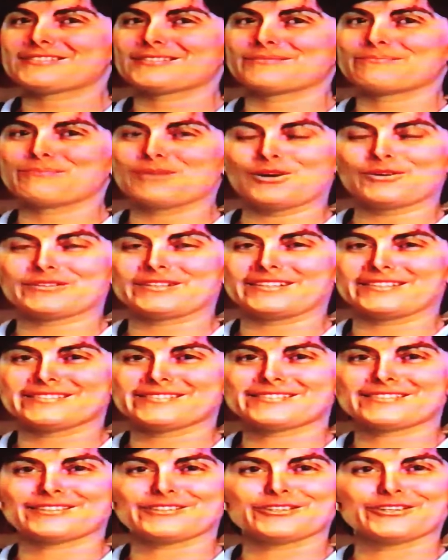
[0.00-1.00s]
and
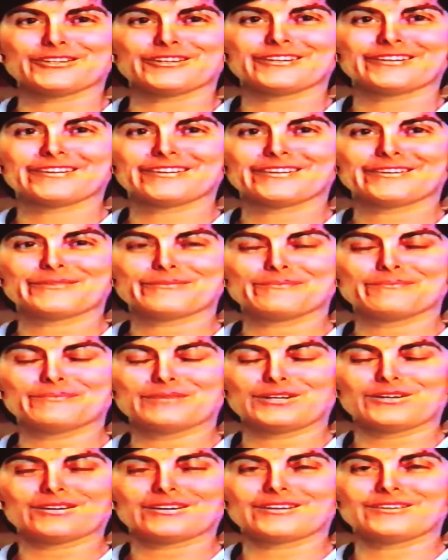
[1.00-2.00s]
proteins in your
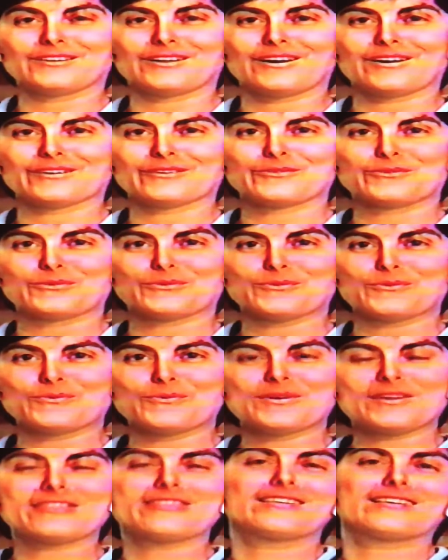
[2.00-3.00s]
milk along
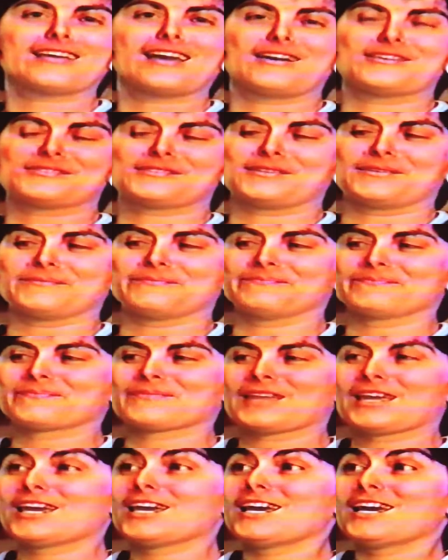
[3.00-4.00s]
with the calcium.
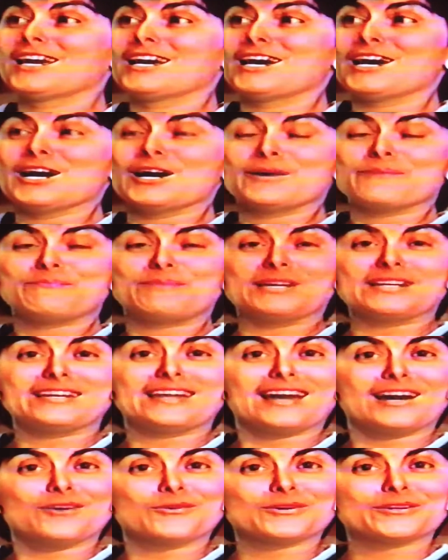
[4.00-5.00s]
But
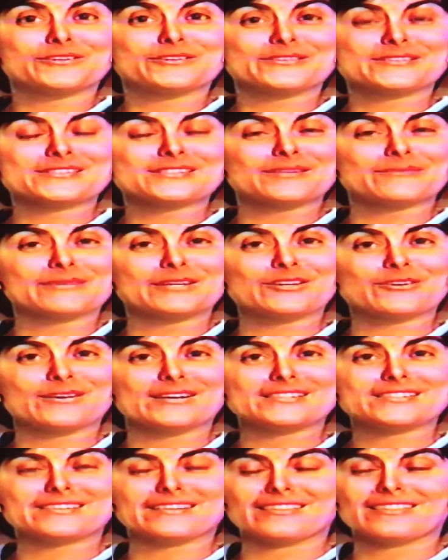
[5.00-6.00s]
now we're doing some
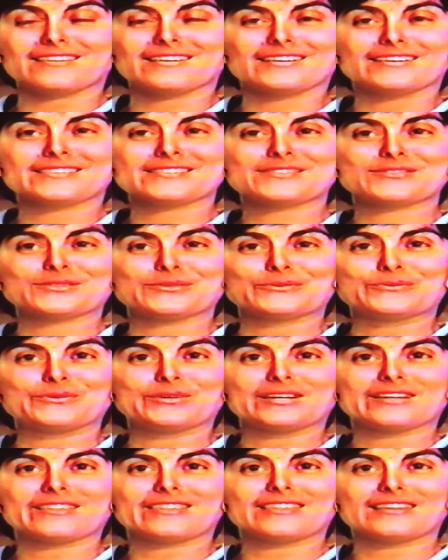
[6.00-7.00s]
interesting things
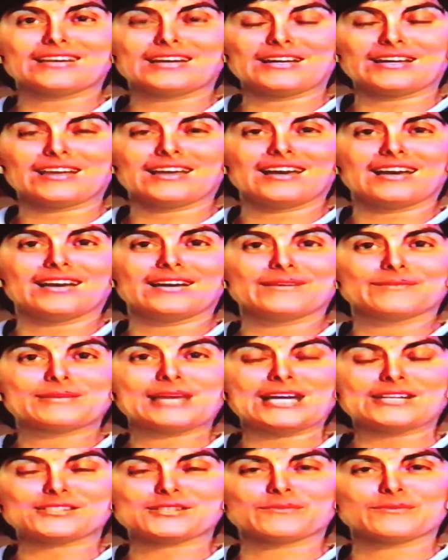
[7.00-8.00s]
with
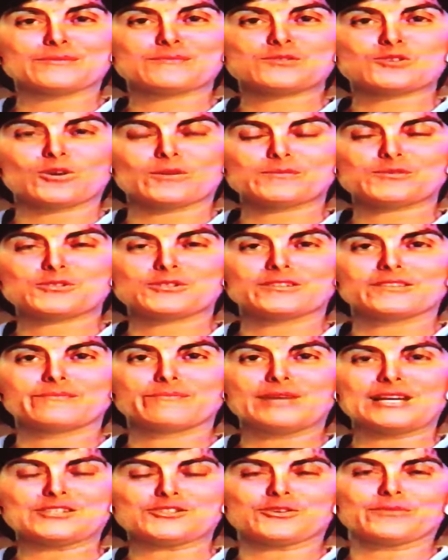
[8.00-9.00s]
calcium absorption
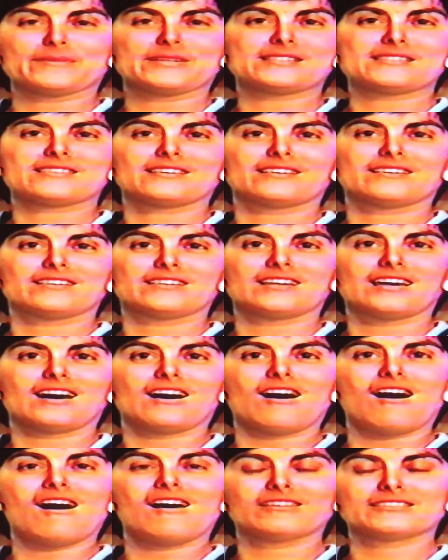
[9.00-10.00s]
measurements in
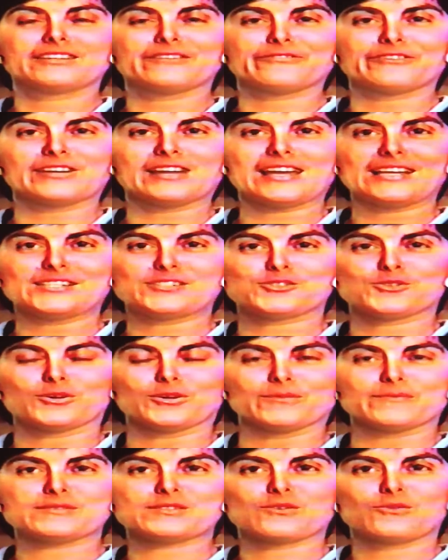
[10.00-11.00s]
all different age
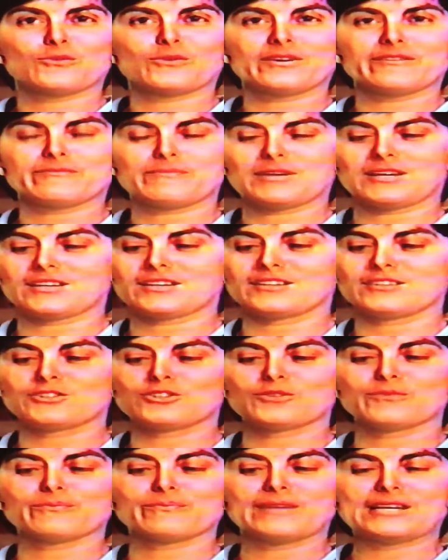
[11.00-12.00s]
groups. We've been
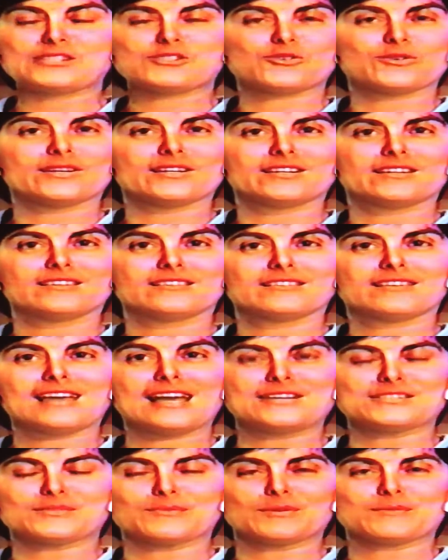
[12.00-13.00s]
measuring
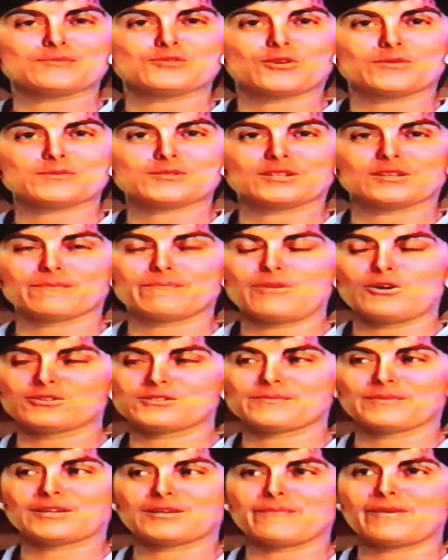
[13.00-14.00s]
calcium absorption in
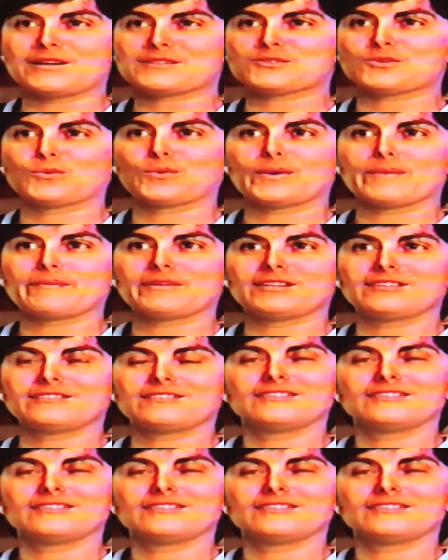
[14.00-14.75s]
postmenopausal women,